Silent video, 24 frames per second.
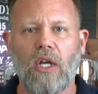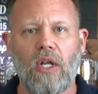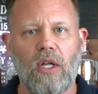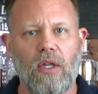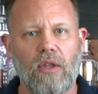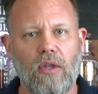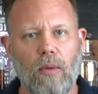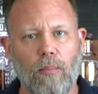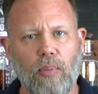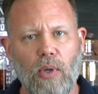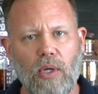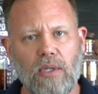
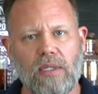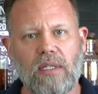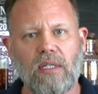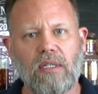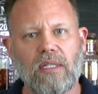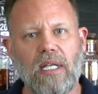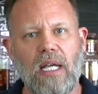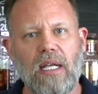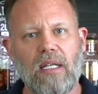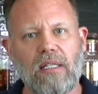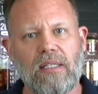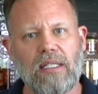the person
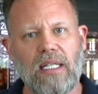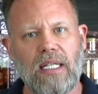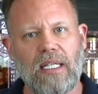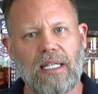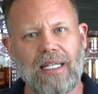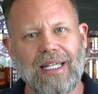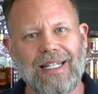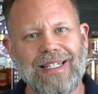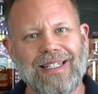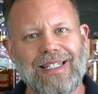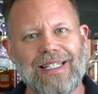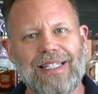tasting
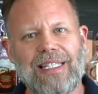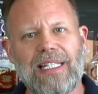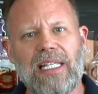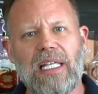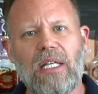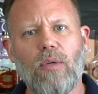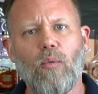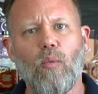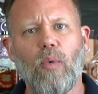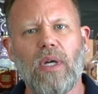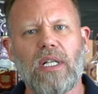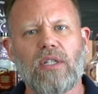can
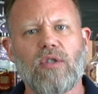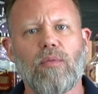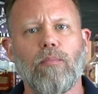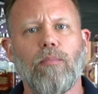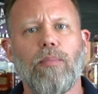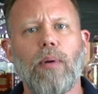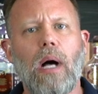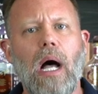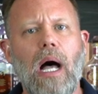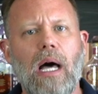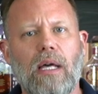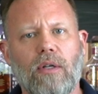see which
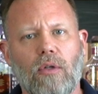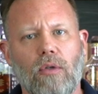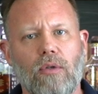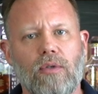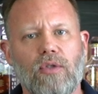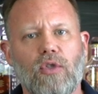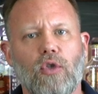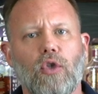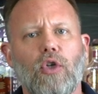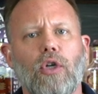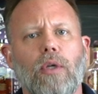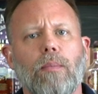
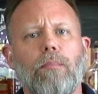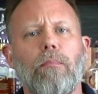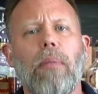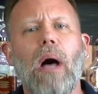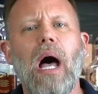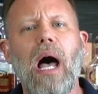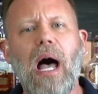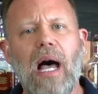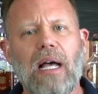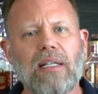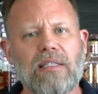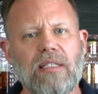bottles could
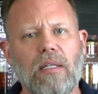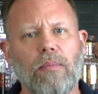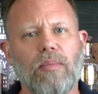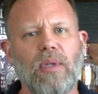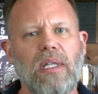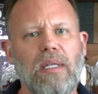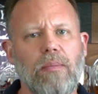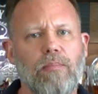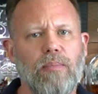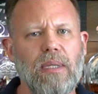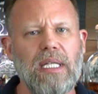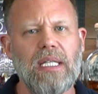
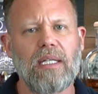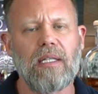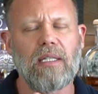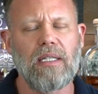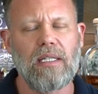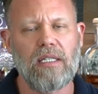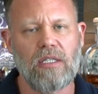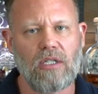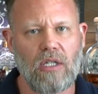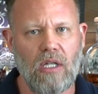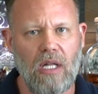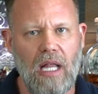possibly be in
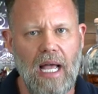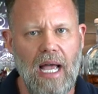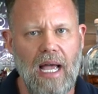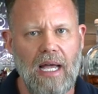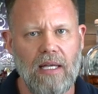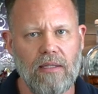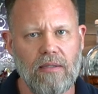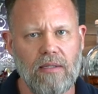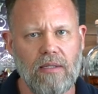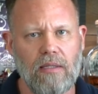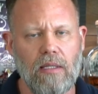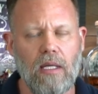each
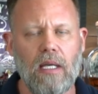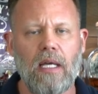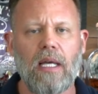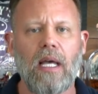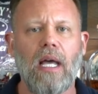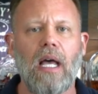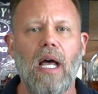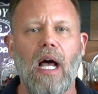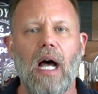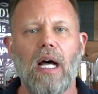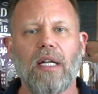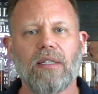glass.
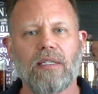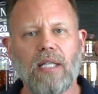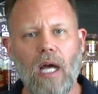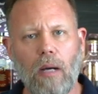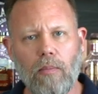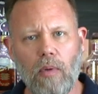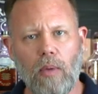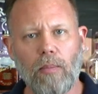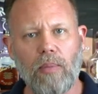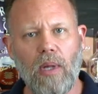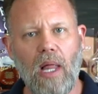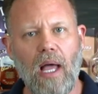A
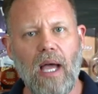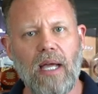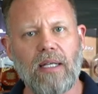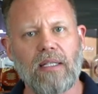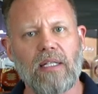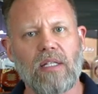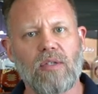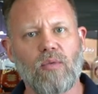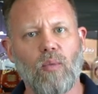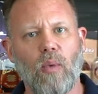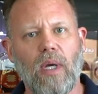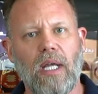double blind
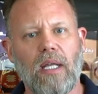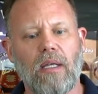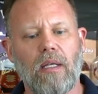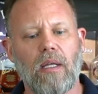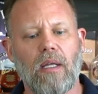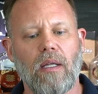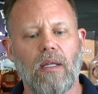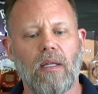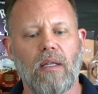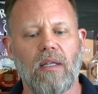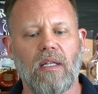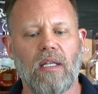is
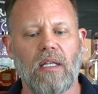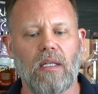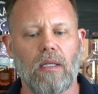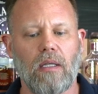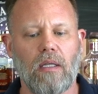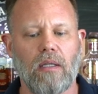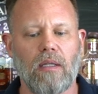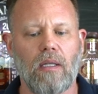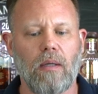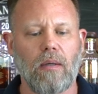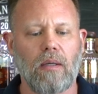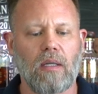when
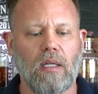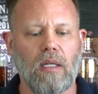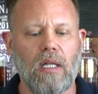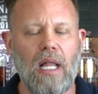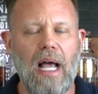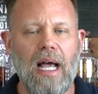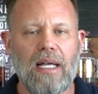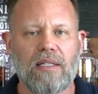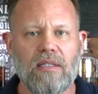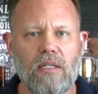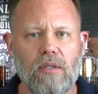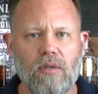the
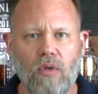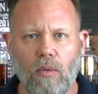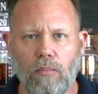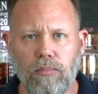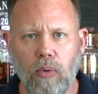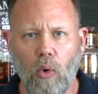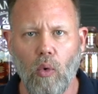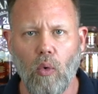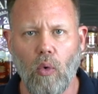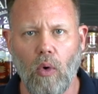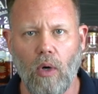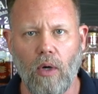glasses are
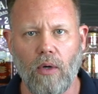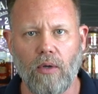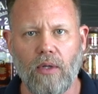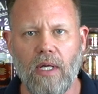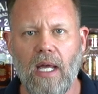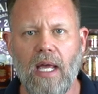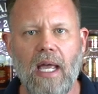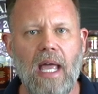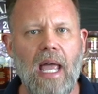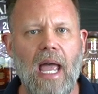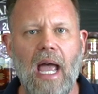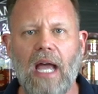
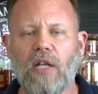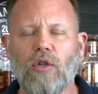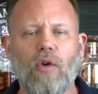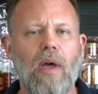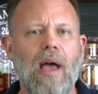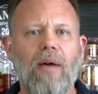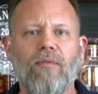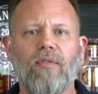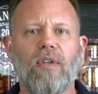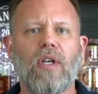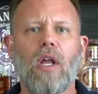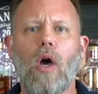poured and you
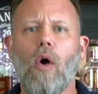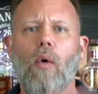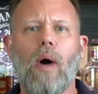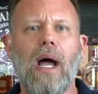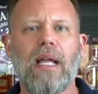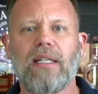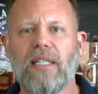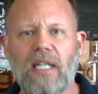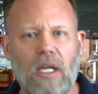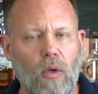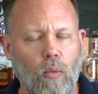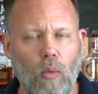have no
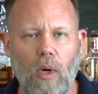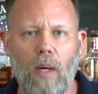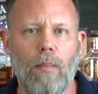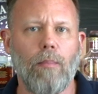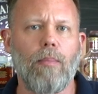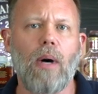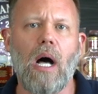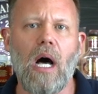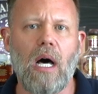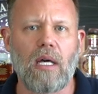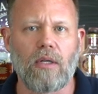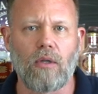idea what
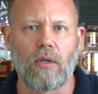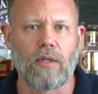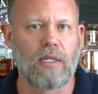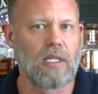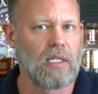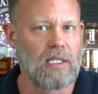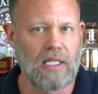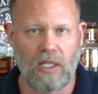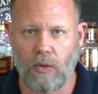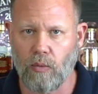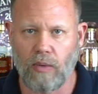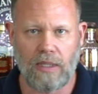bottle the
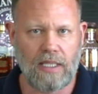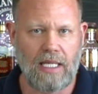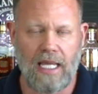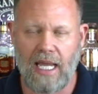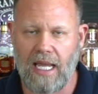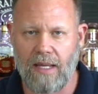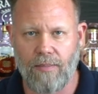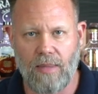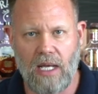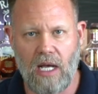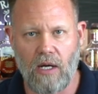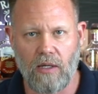liquid
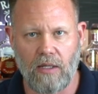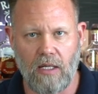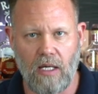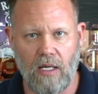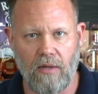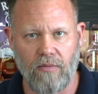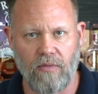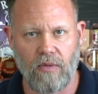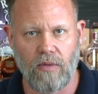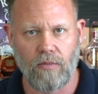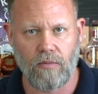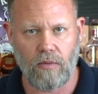came out
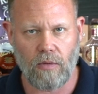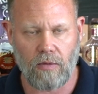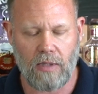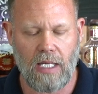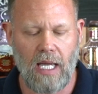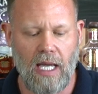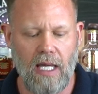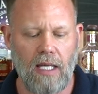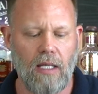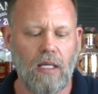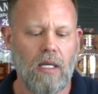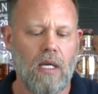of,
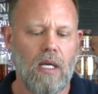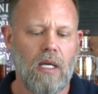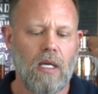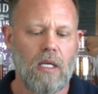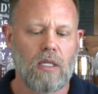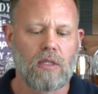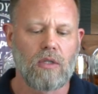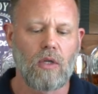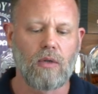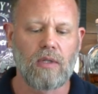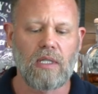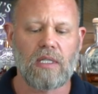okay?
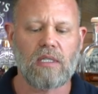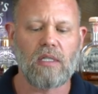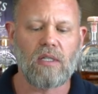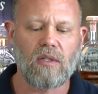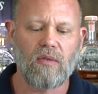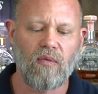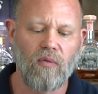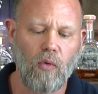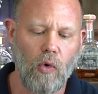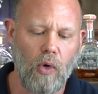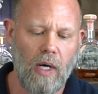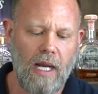So this is
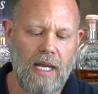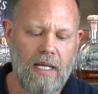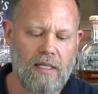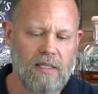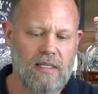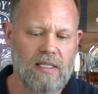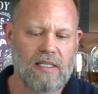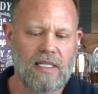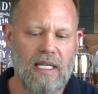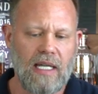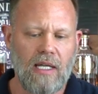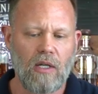for a
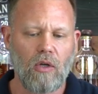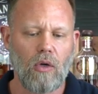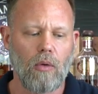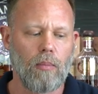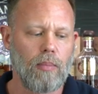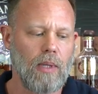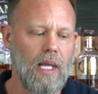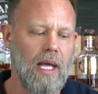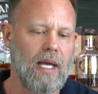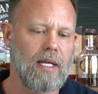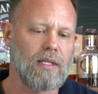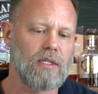single
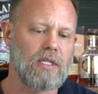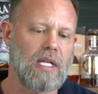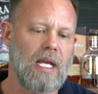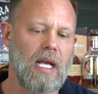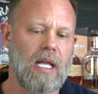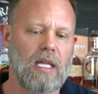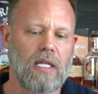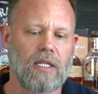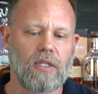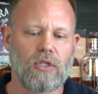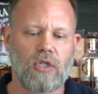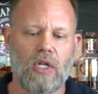blind
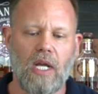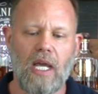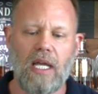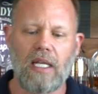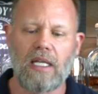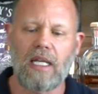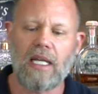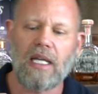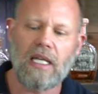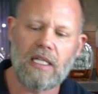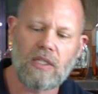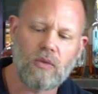challenge, and
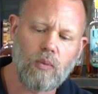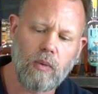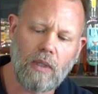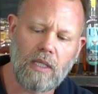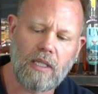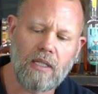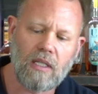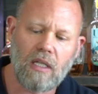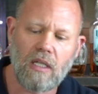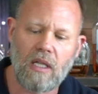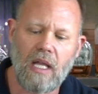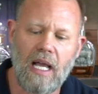each one
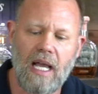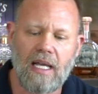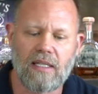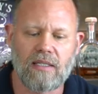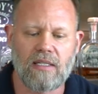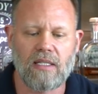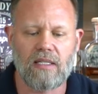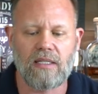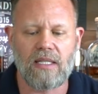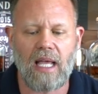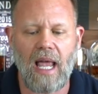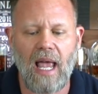of the
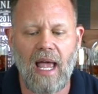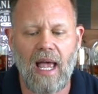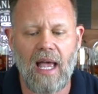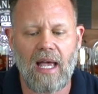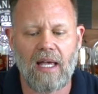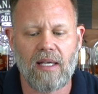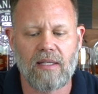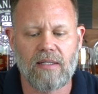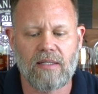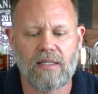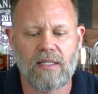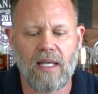glasses
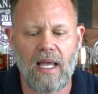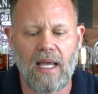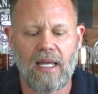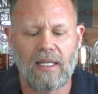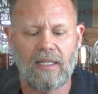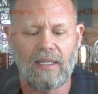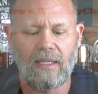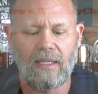has a